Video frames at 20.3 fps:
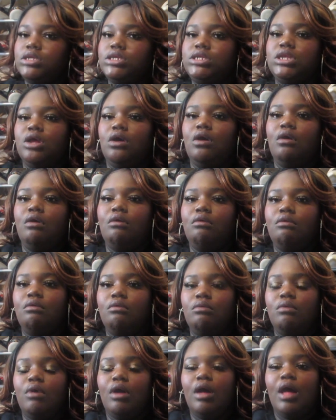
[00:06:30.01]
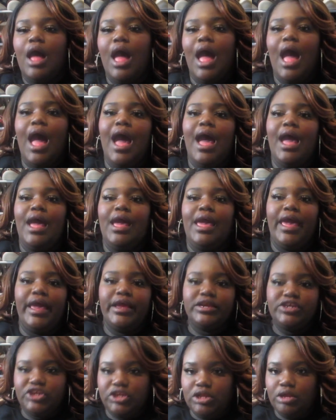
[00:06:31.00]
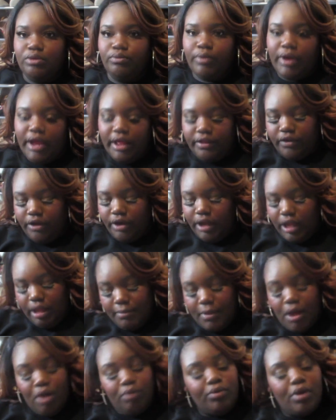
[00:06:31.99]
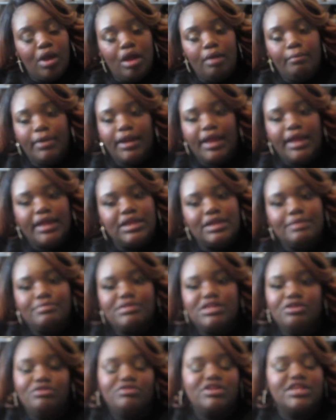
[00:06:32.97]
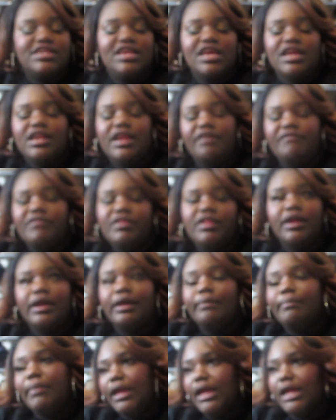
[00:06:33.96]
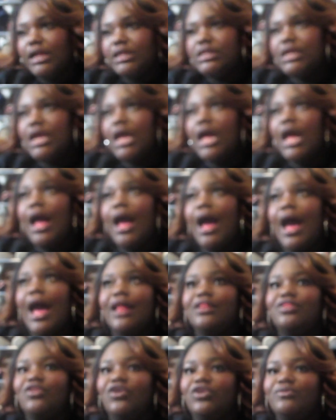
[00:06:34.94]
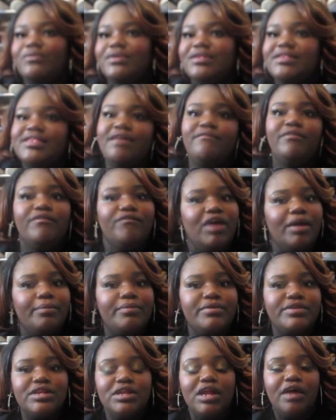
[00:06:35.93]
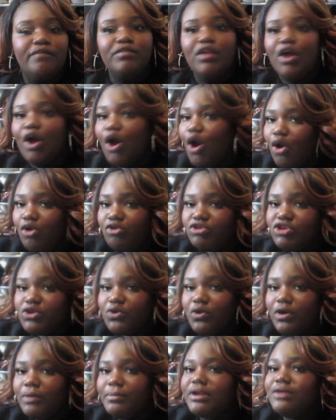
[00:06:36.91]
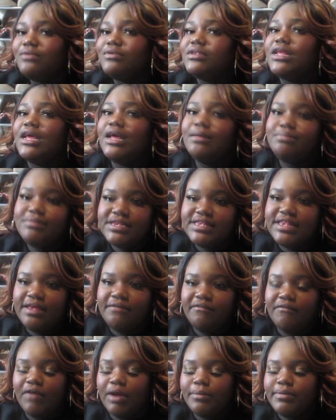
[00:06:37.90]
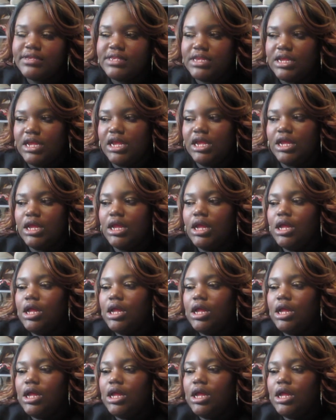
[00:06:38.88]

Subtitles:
So I actually read their email wrong, but I ended up still just getting everything I picked. I thought it was 75% off the whole store, but it was up to 75%,